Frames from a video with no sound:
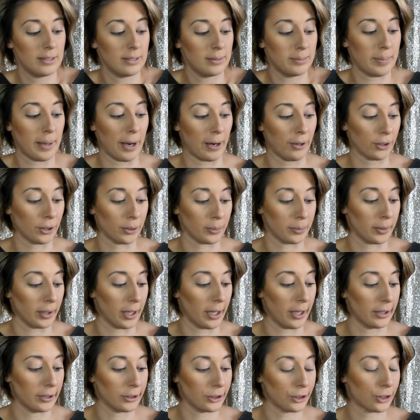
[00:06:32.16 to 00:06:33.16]
powder
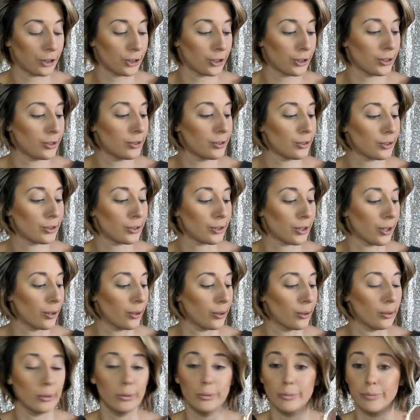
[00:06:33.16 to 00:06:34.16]
blush.
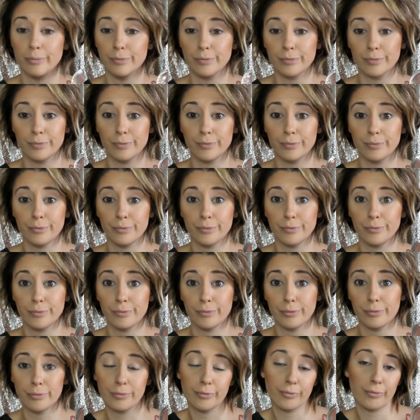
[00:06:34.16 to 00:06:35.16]
So
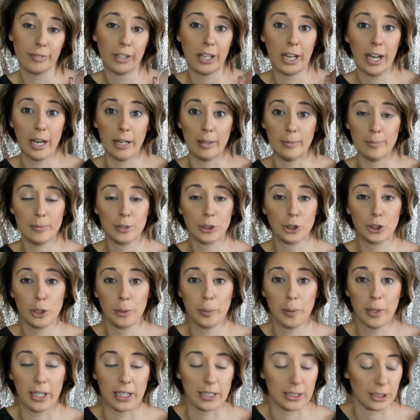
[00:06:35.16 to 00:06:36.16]
yeah, it's really
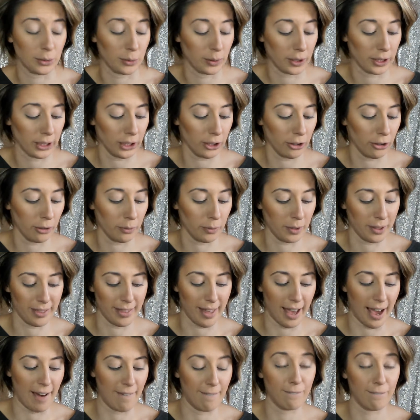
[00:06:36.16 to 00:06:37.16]
pretty. So we're gonna go in with
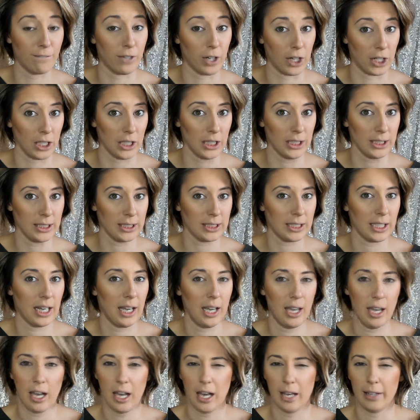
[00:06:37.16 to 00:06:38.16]
that first
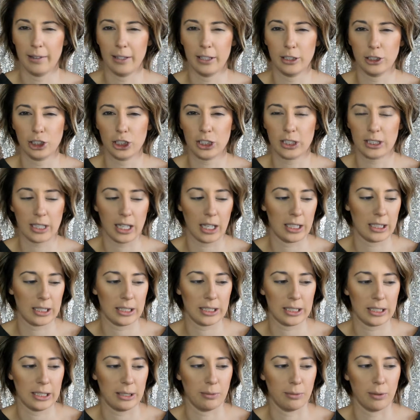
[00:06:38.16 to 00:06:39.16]
and then just kind of
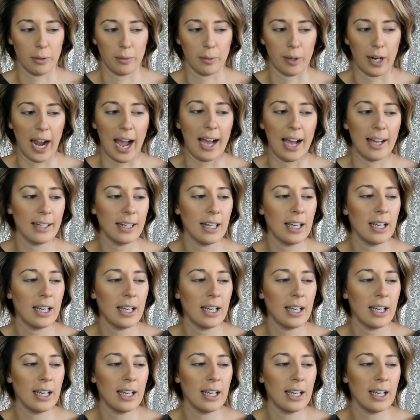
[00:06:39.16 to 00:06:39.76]
see where we're at.